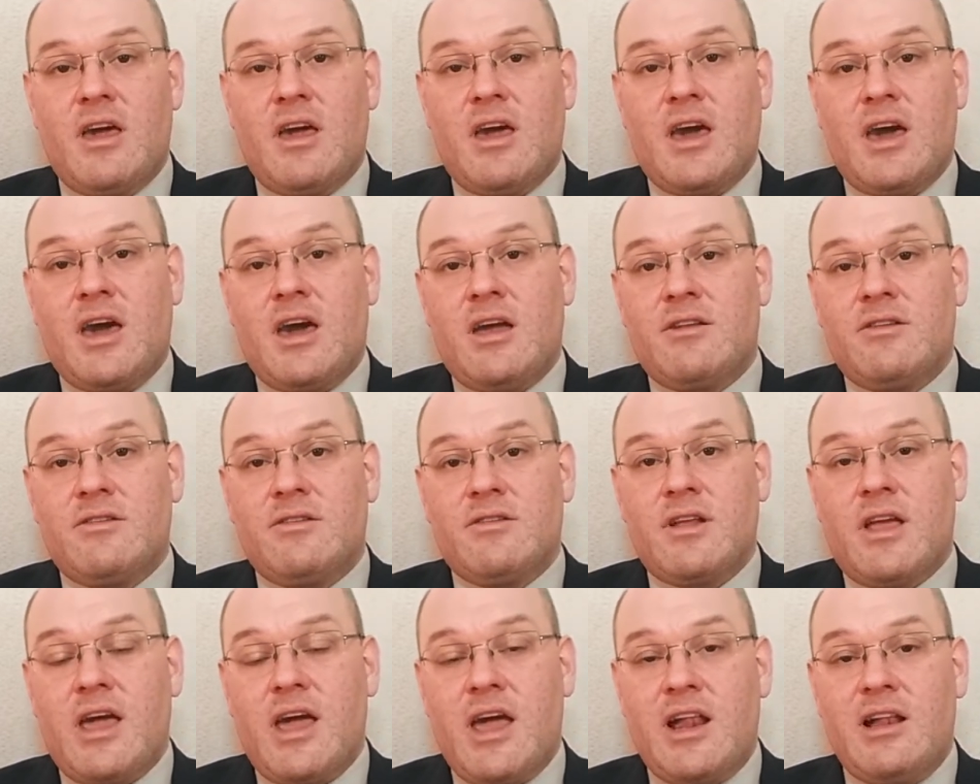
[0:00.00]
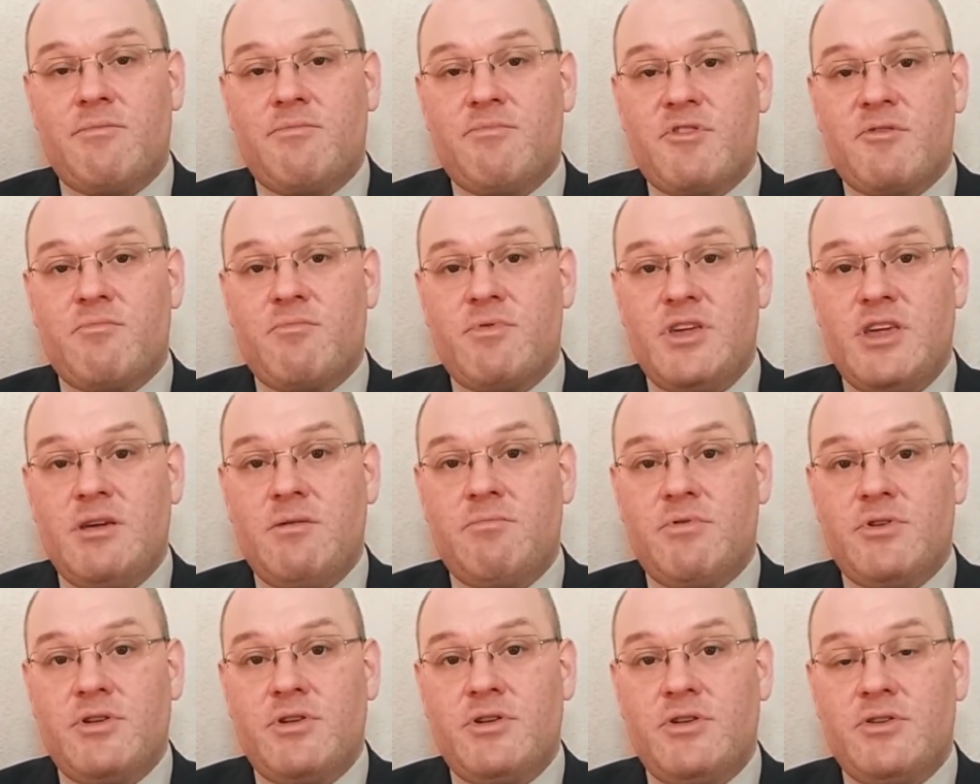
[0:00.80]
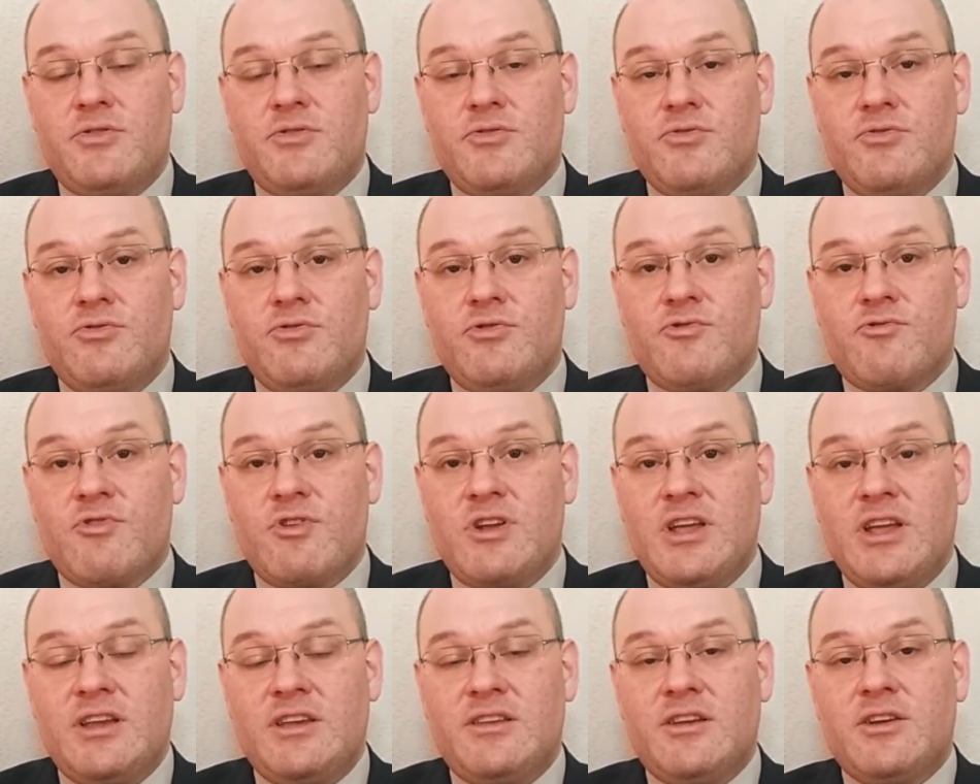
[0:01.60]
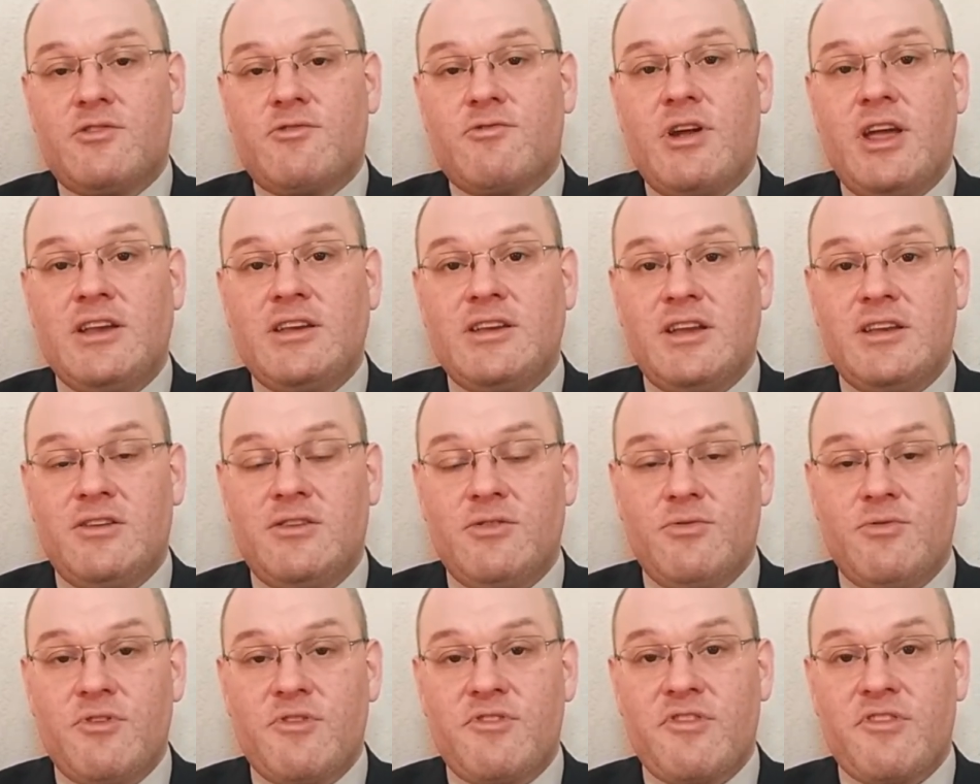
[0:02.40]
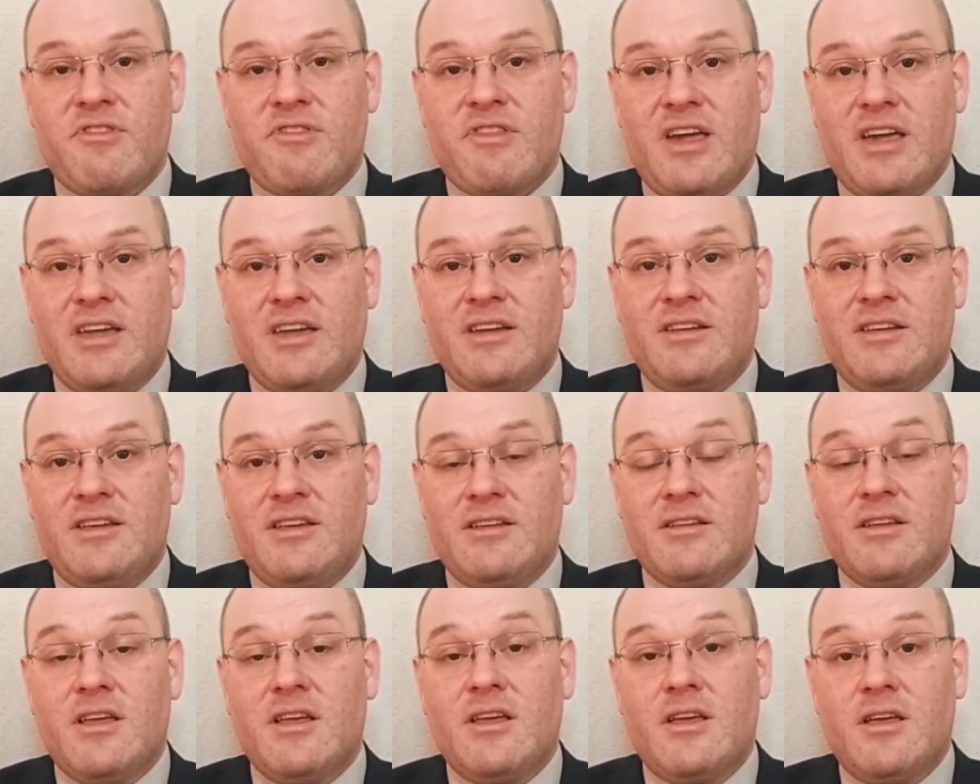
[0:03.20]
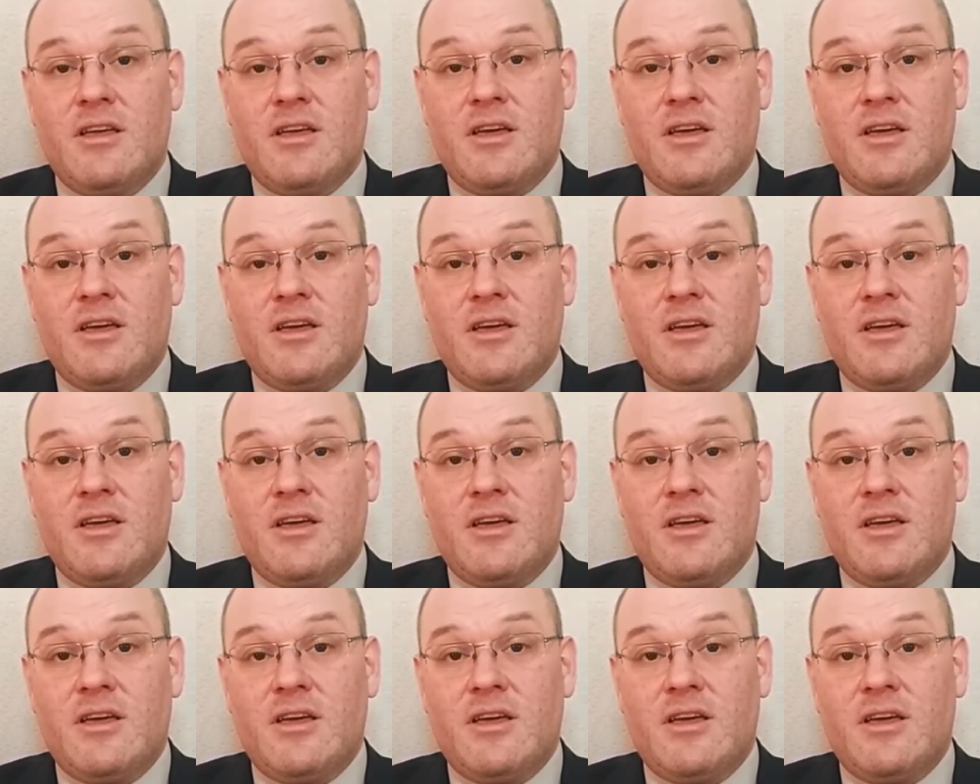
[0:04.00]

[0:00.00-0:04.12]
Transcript: and helps people to reintegrate into society.